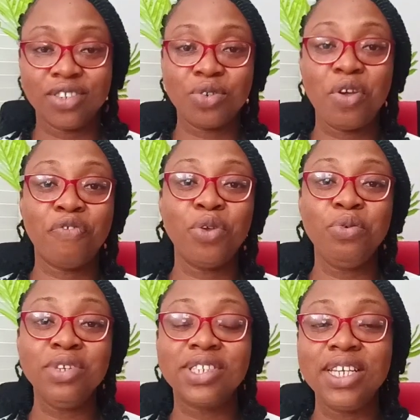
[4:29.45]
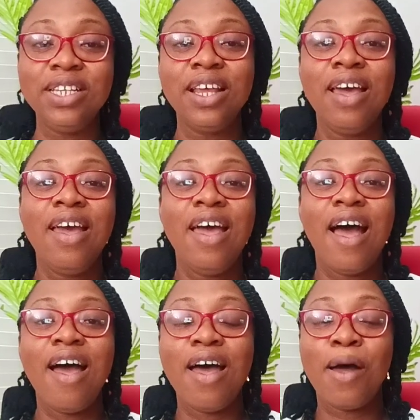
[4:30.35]
So if you're using
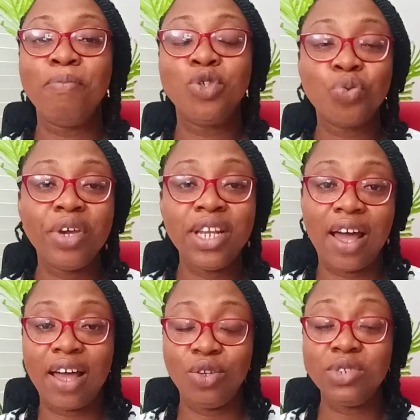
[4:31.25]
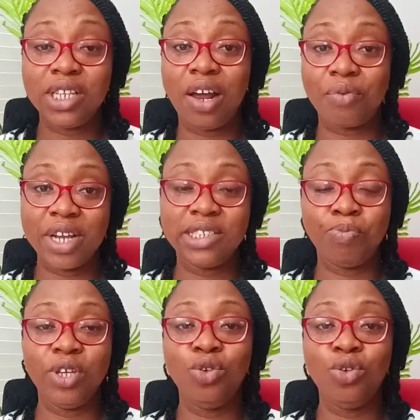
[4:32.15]
her recipe,